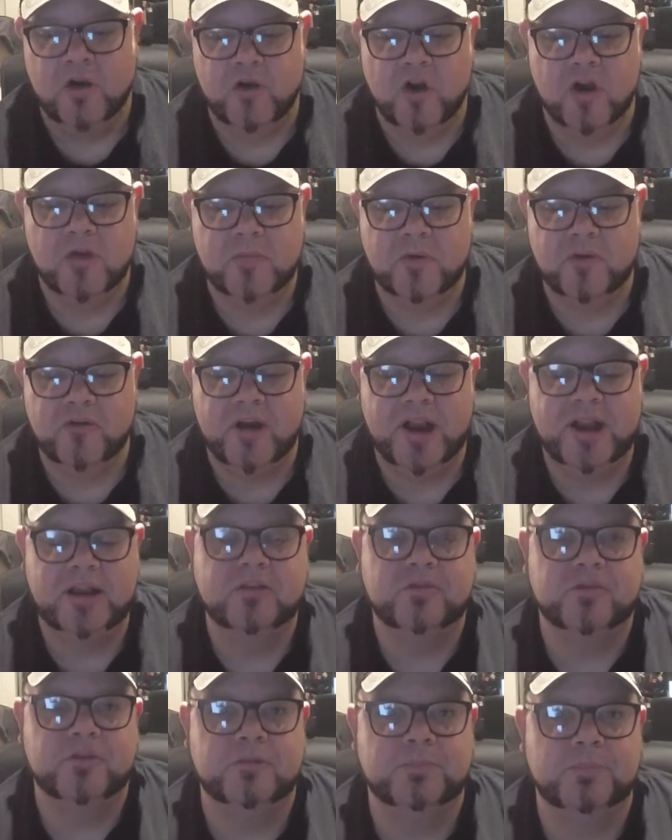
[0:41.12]
Roman
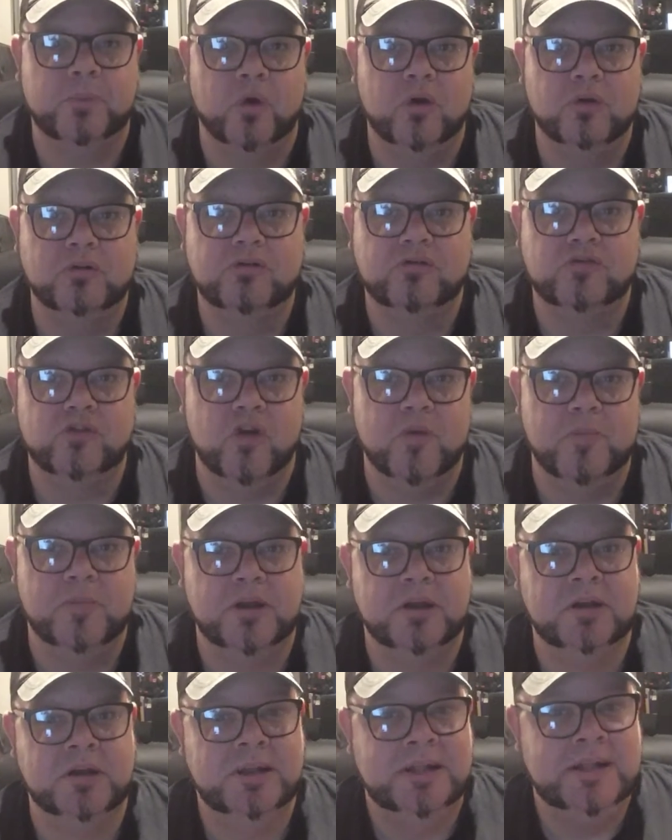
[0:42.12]
Reigns versus Braun
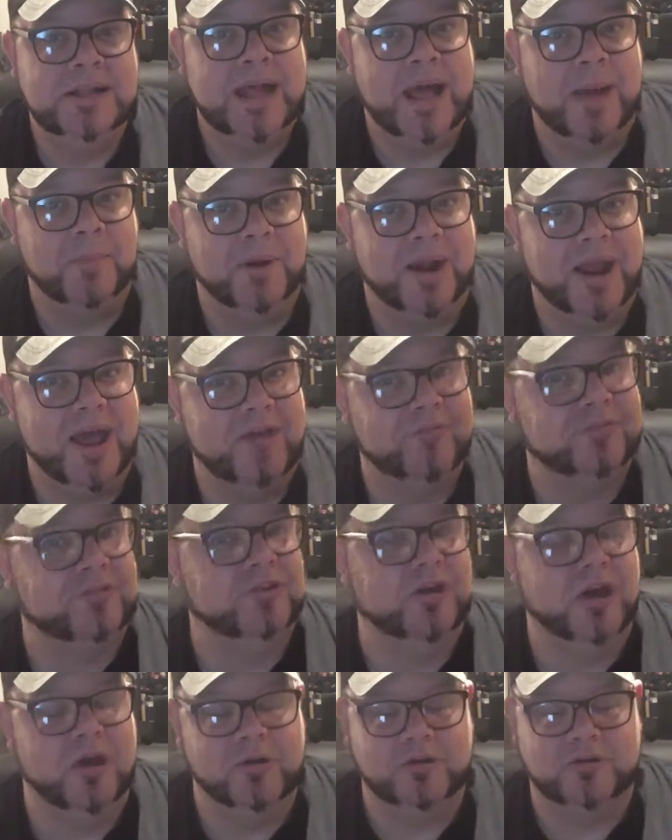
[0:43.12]
Strowman. I'm going to have to
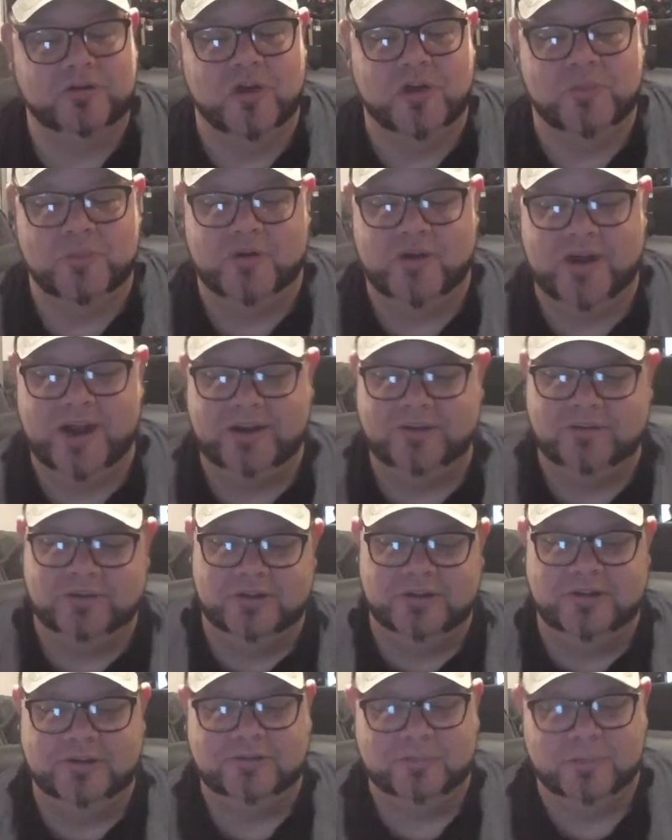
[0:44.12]
go with Roman Reigns
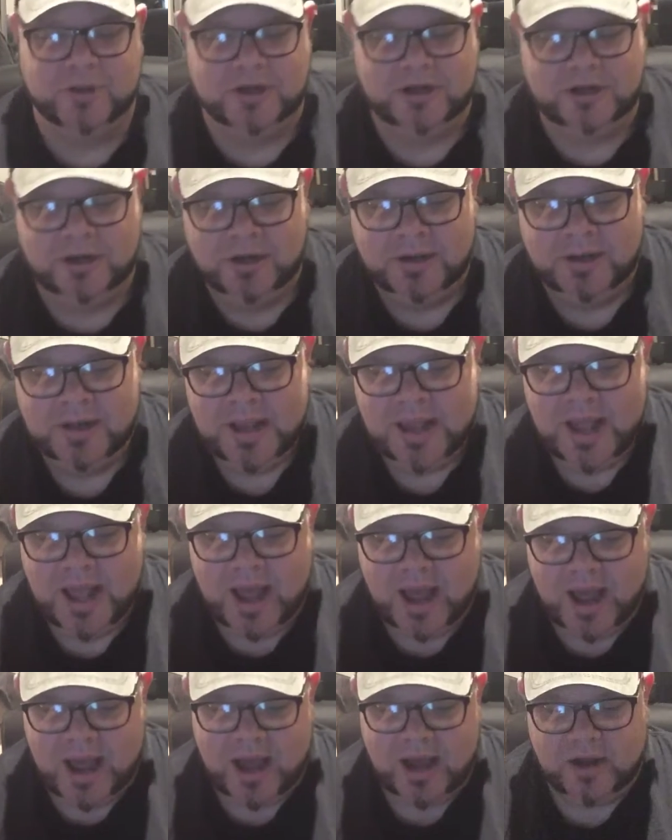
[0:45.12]
on this one.
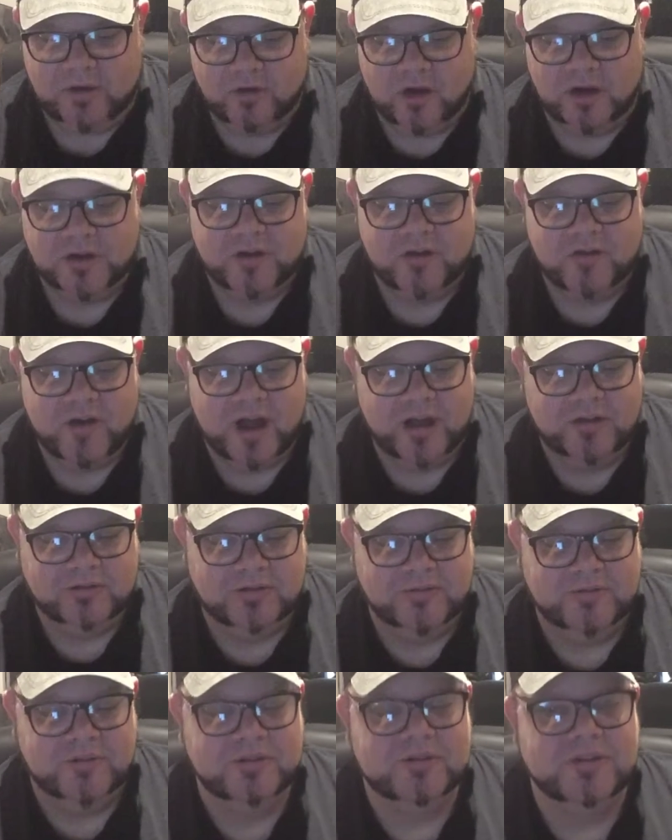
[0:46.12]
Uh, Ronda
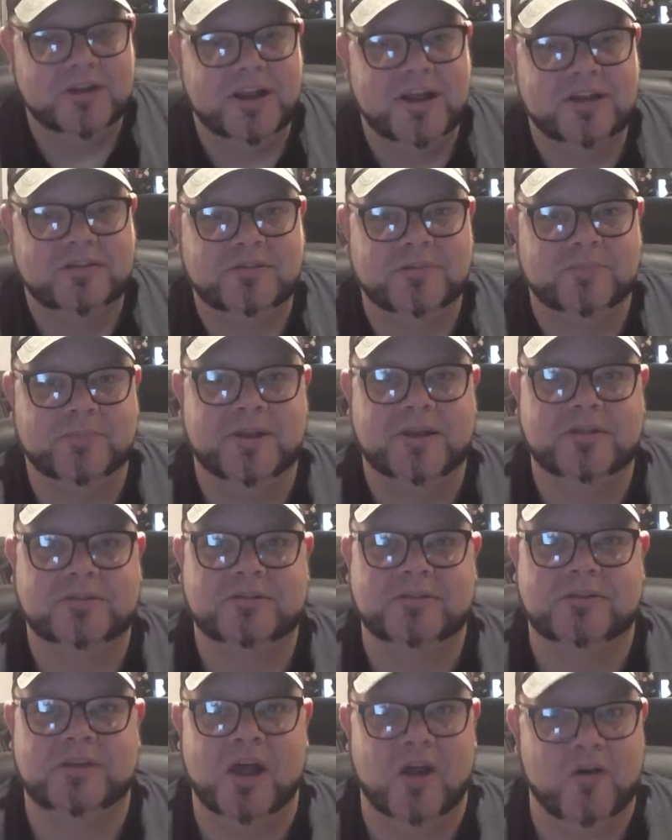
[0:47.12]
Rousey versus Alexa
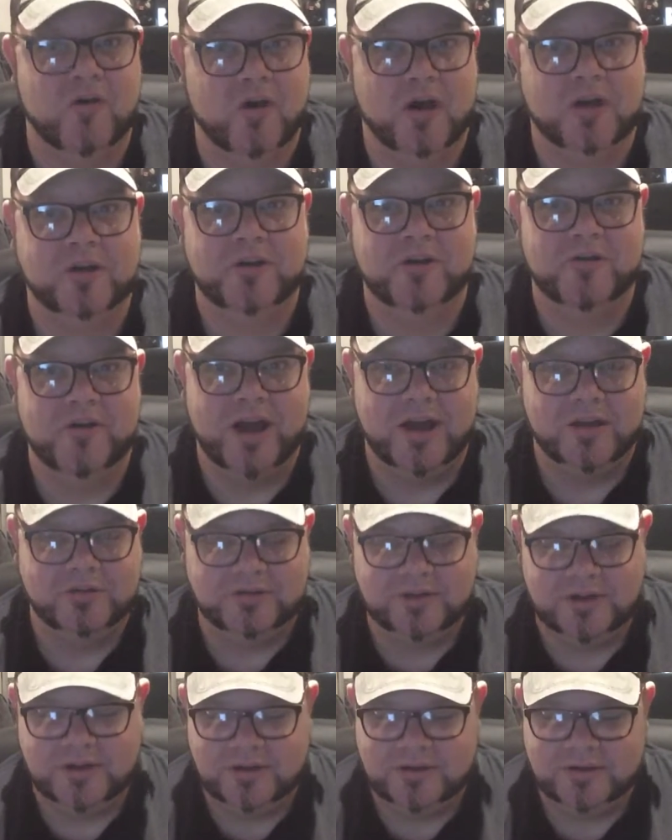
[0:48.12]
Bliss. Ronda
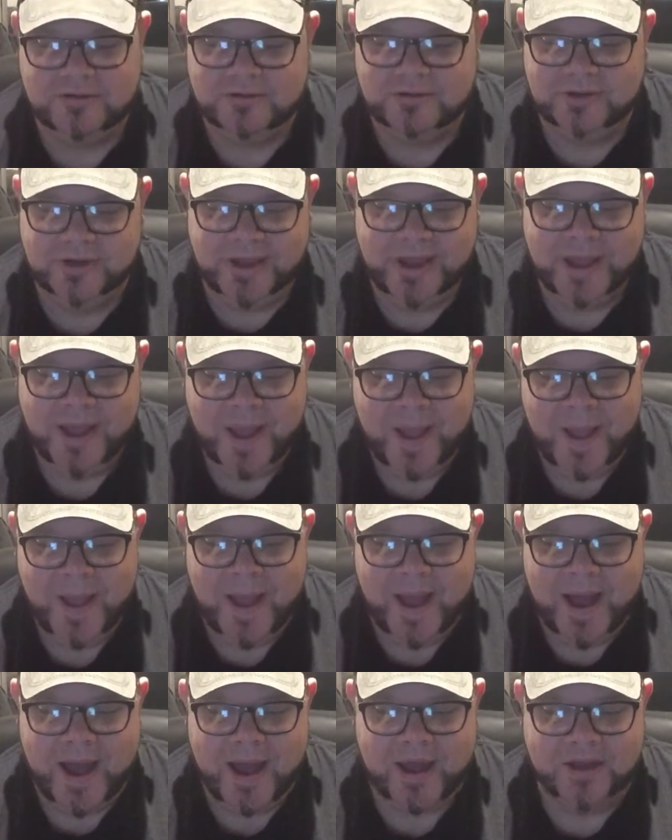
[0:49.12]
Rousey it is.
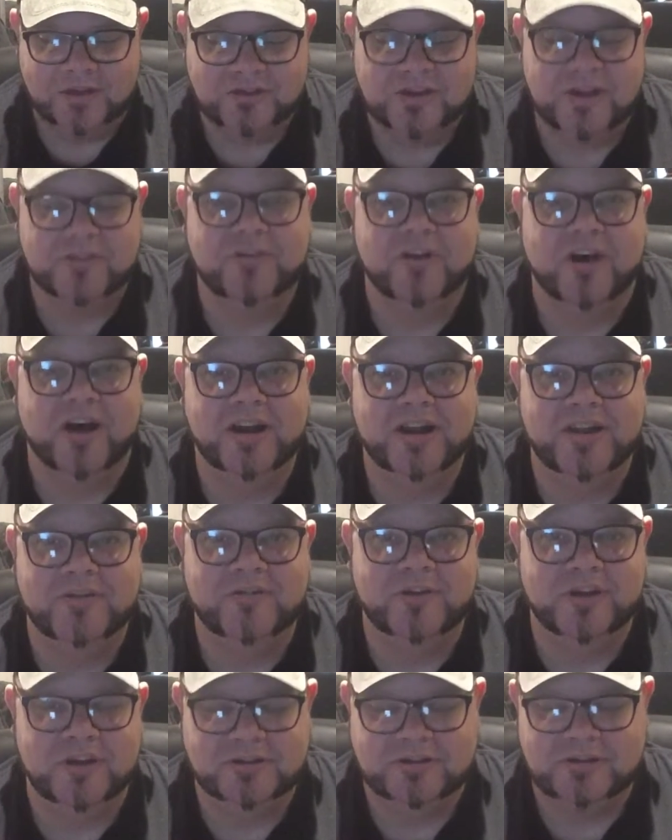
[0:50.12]
Uh, Jeff Hardy
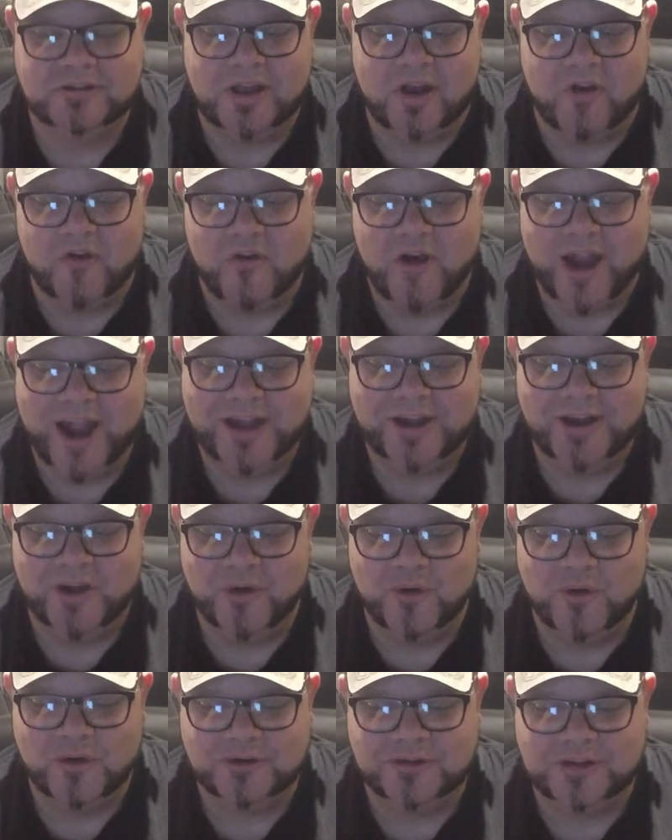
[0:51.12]
versus Randy
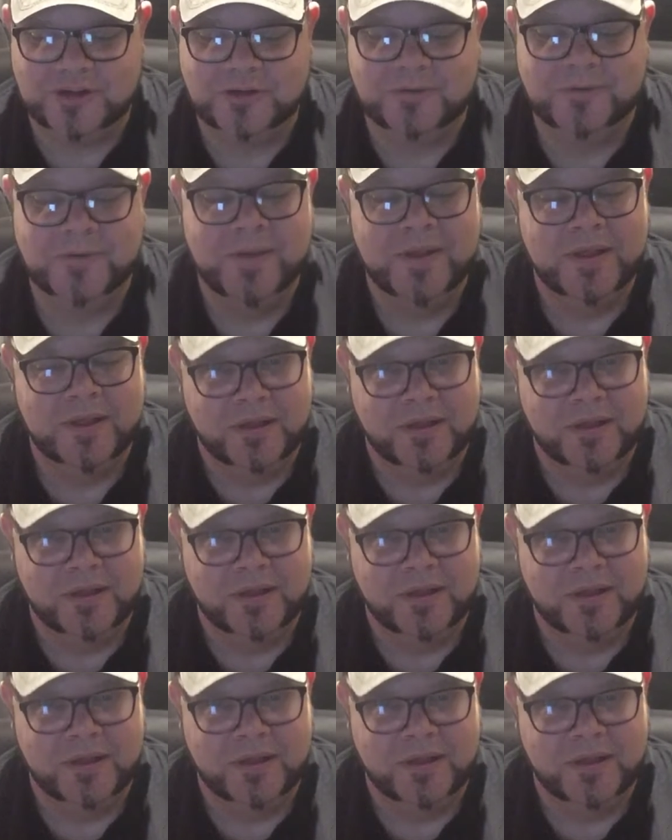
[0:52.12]
Orton.